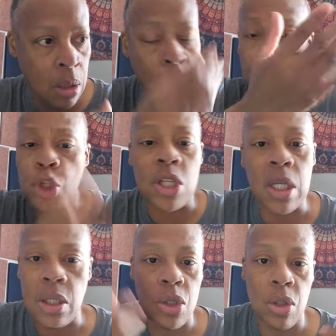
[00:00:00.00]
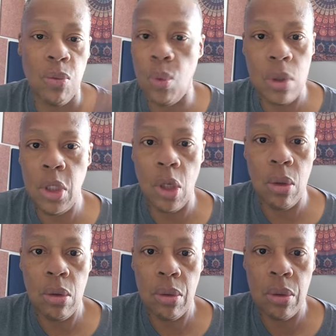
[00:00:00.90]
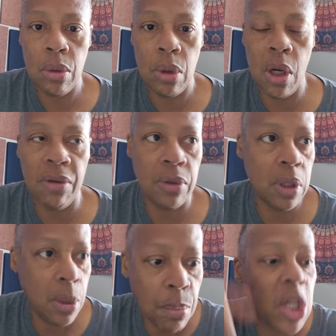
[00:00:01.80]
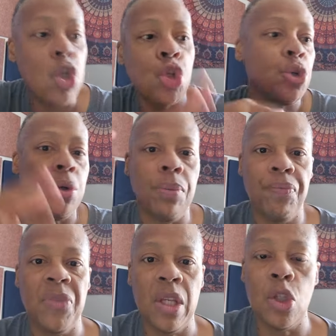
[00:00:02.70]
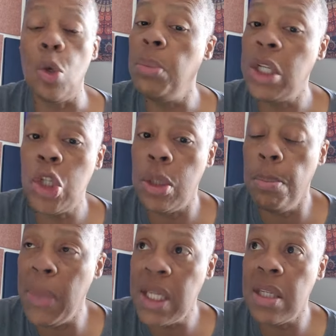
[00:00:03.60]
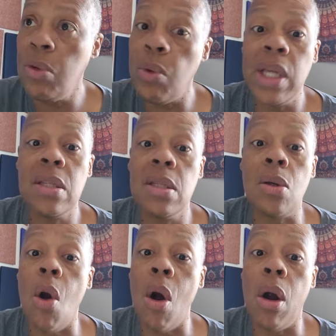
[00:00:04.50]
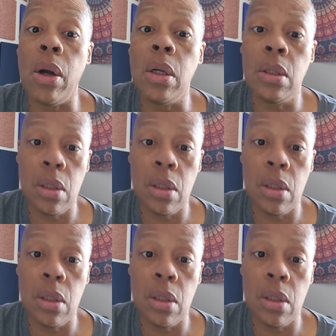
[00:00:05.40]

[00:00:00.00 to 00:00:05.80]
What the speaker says: percentage of, you know, of the mixture. So mixing races are